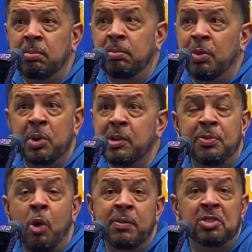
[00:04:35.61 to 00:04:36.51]
3 or
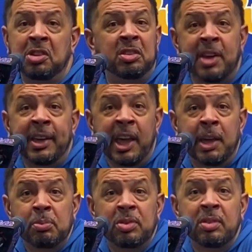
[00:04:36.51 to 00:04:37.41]
4 Virginia Tech
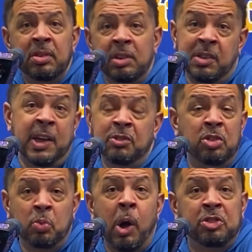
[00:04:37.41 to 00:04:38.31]
games that they've
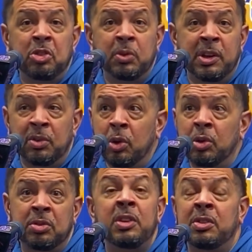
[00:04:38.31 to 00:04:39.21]
just watched on their
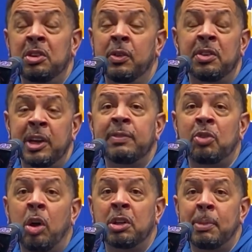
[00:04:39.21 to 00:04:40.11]
own, you know, that they've
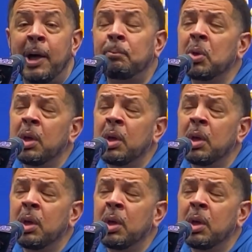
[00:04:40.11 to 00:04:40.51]
talked about.